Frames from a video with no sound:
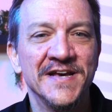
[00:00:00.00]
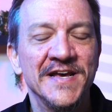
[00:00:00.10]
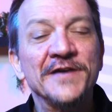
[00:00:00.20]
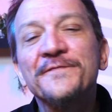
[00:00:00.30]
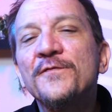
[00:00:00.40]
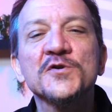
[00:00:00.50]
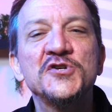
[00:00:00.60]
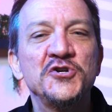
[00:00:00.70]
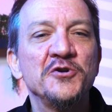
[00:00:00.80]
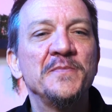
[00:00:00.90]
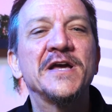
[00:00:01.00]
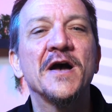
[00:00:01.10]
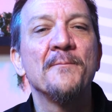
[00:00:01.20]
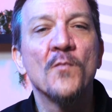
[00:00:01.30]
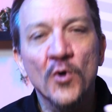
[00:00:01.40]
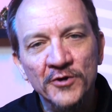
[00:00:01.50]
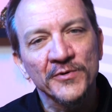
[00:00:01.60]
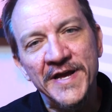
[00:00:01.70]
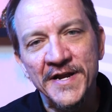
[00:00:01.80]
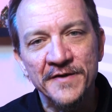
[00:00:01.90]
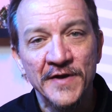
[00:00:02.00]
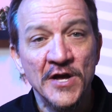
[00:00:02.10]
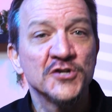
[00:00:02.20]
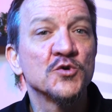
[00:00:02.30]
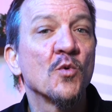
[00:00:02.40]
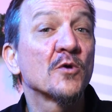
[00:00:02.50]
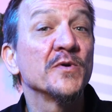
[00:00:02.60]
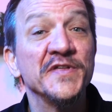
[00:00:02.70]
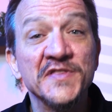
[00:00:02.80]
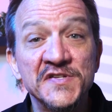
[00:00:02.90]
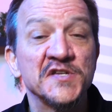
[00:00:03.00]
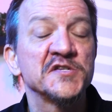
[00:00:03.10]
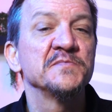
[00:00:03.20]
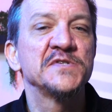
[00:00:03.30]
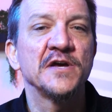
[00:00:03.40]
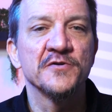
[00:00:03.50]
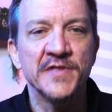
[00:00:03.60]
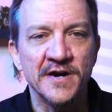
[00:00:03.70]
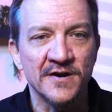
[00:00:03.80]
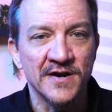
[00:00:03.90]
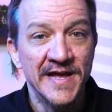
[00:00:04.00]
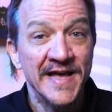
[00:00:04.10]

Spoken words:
It forces you to become more creative, to work within the systems that are there.